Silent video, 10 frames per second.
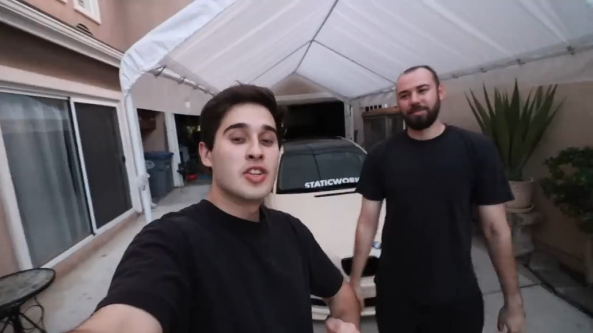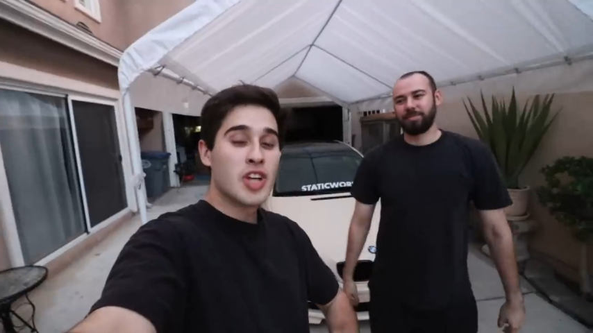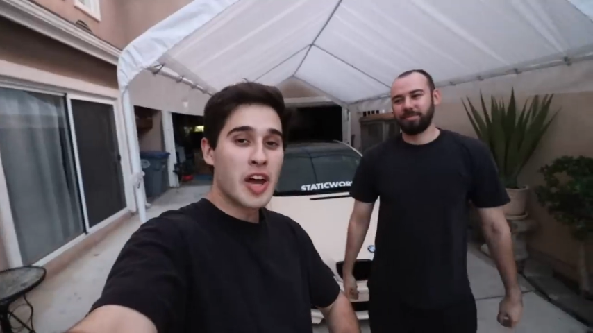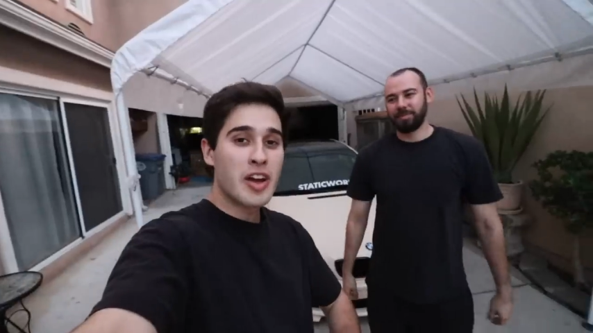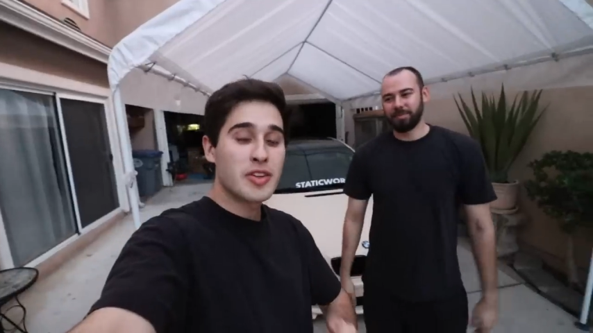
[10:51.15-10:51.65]

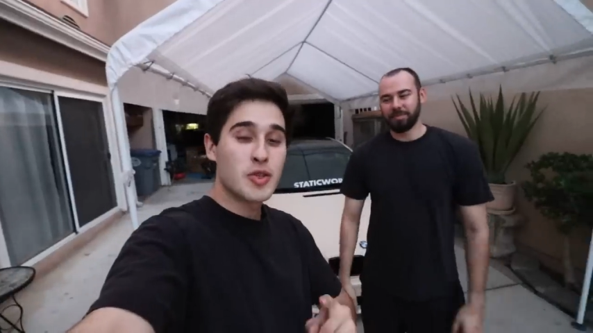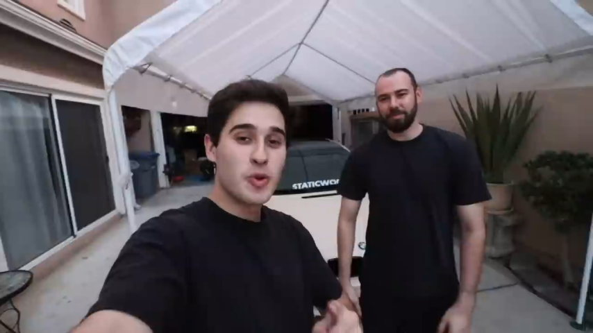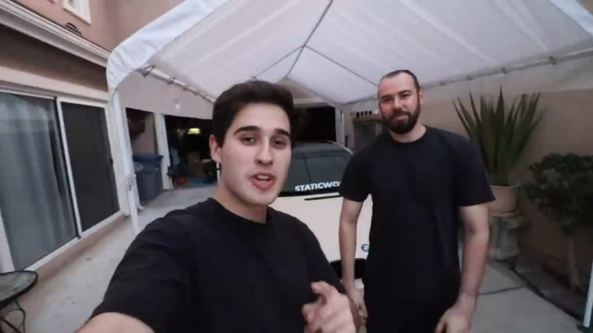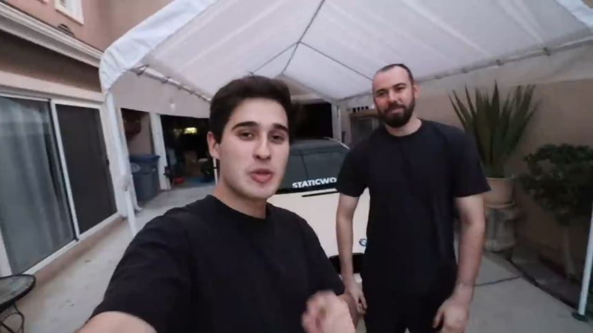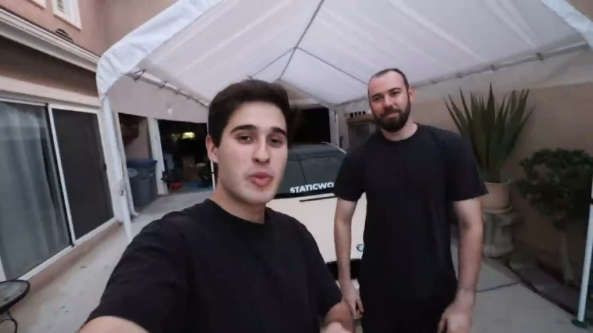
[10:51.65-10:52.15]
Speaker 1: Shout out
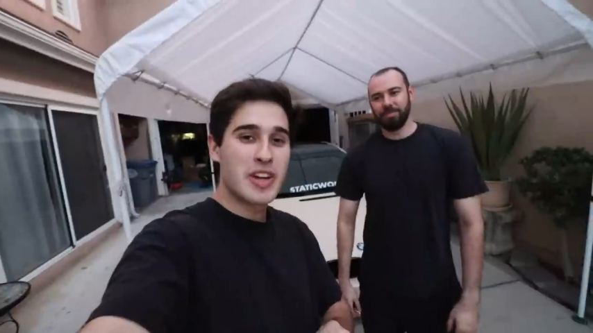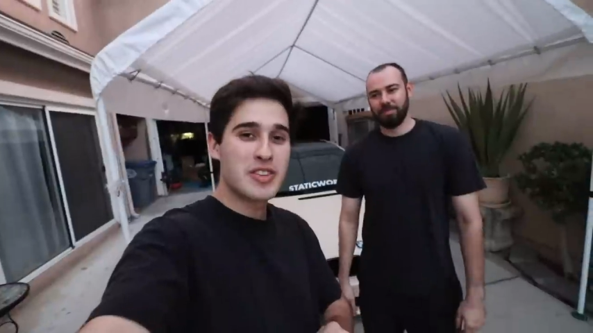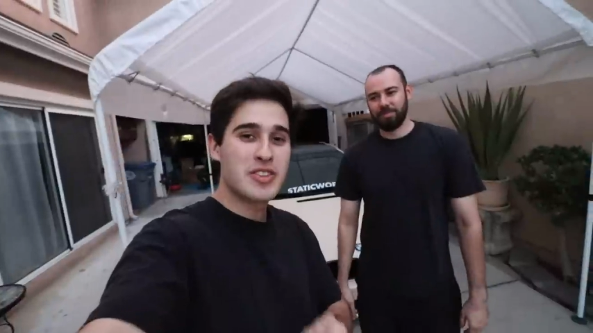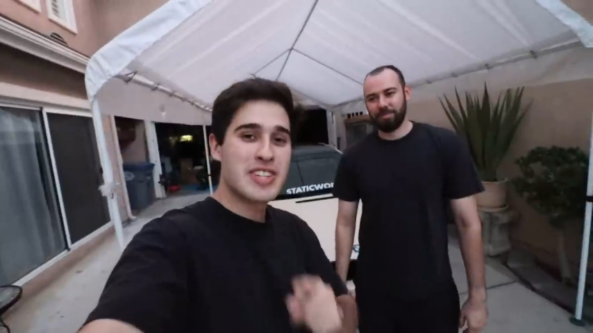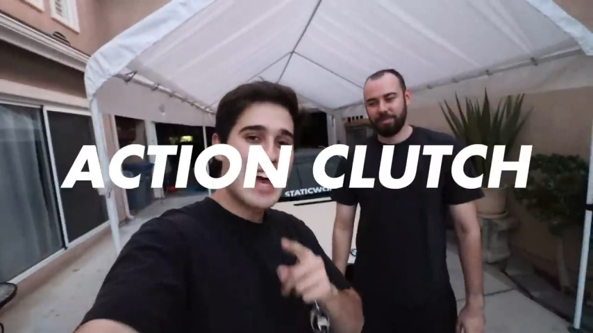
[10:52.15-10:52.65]
to our
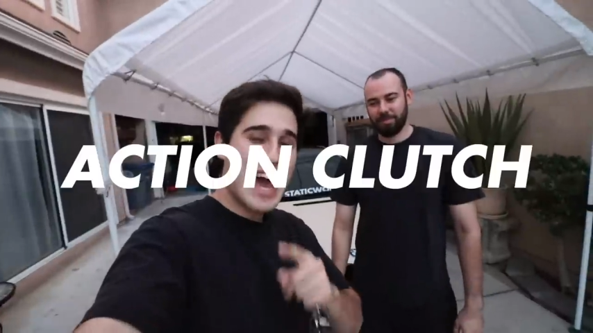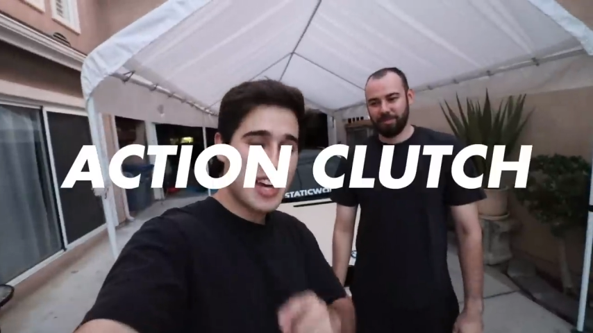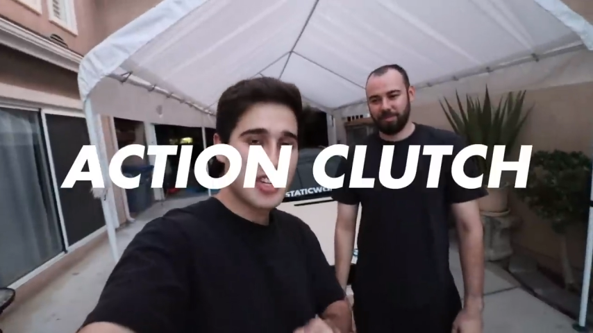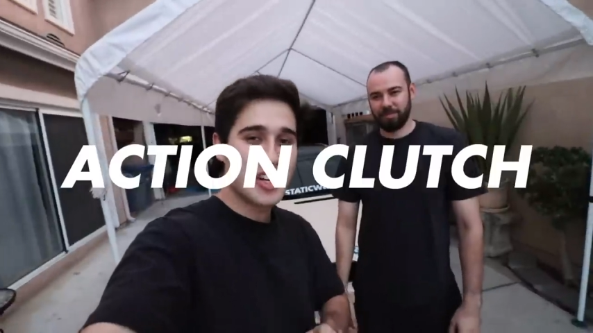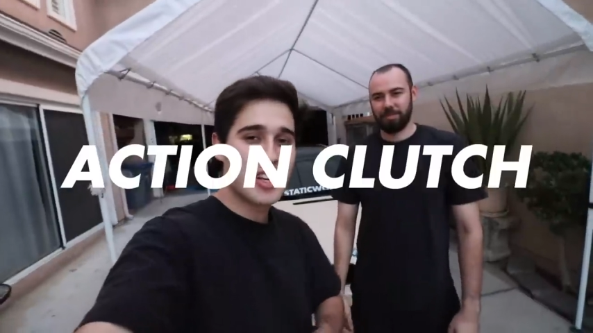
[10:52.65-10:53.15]
sponsors,
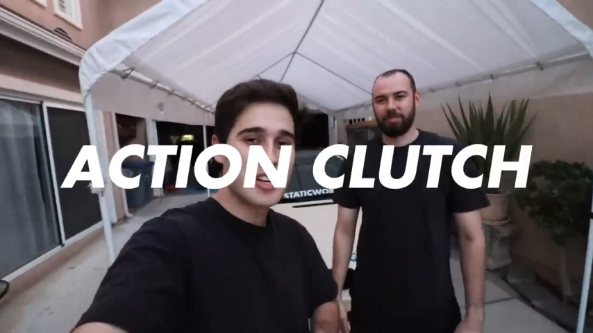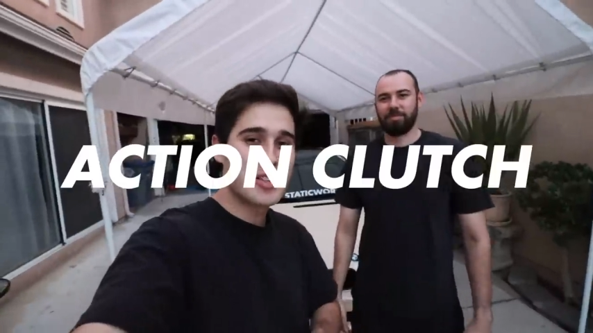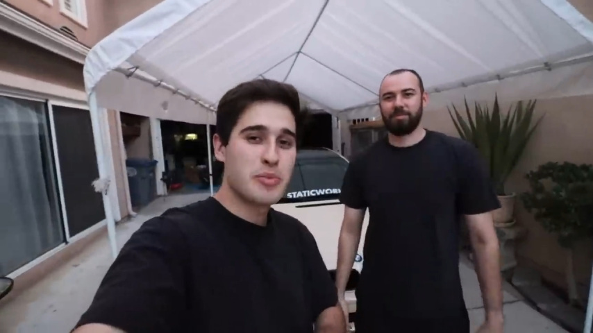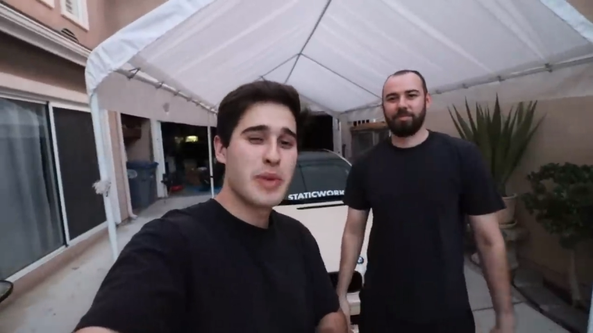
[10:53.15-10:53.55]
Action Clutch.